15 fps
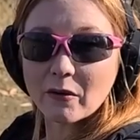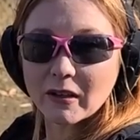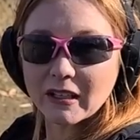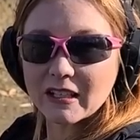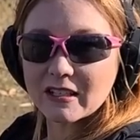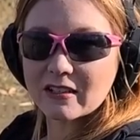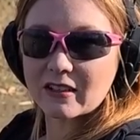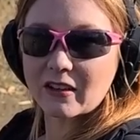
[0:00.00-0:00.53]
we're going
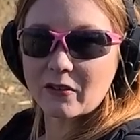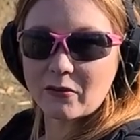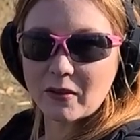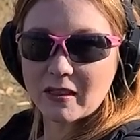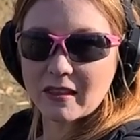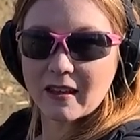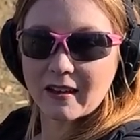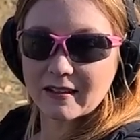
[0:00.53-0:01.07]
to start off
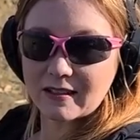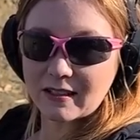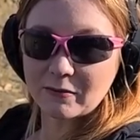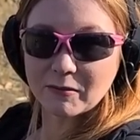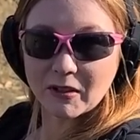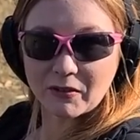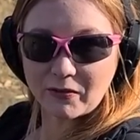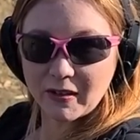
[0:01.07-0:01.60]
with
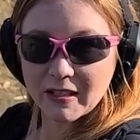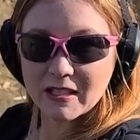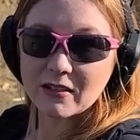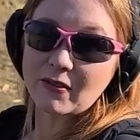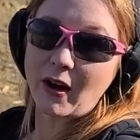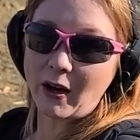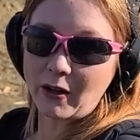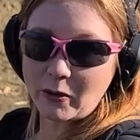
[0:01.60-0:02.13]
some
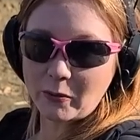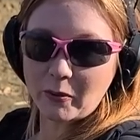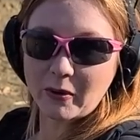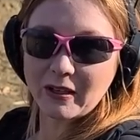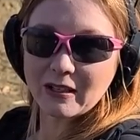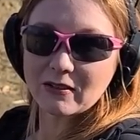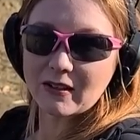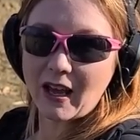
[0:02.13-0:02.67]
defensive hollow
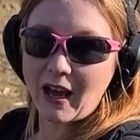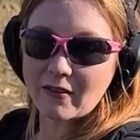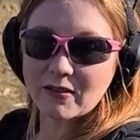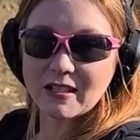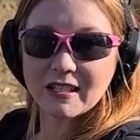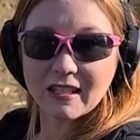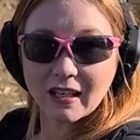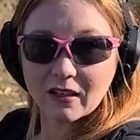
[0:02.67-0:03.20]
points. We have a
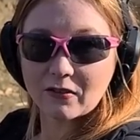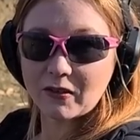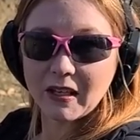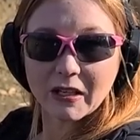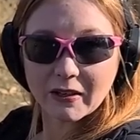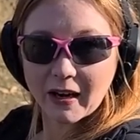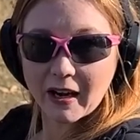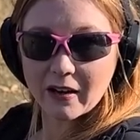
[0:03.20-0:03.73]
Sig
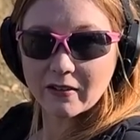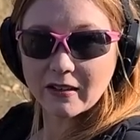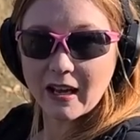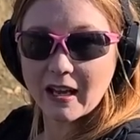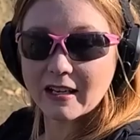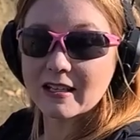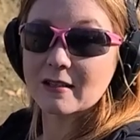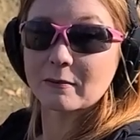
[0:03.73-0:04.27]
V-Crown,
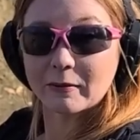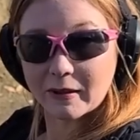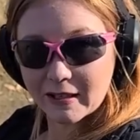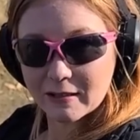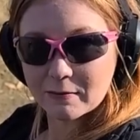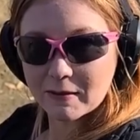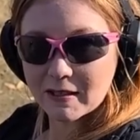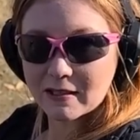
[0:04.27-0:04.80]
and it's
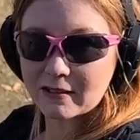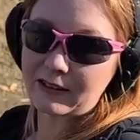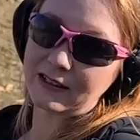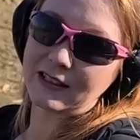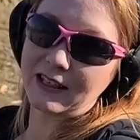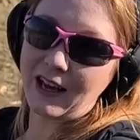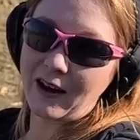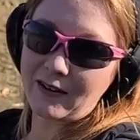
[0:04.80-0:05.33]
plus B, so let's
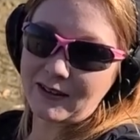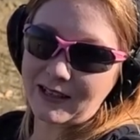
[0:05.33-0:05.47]
see how it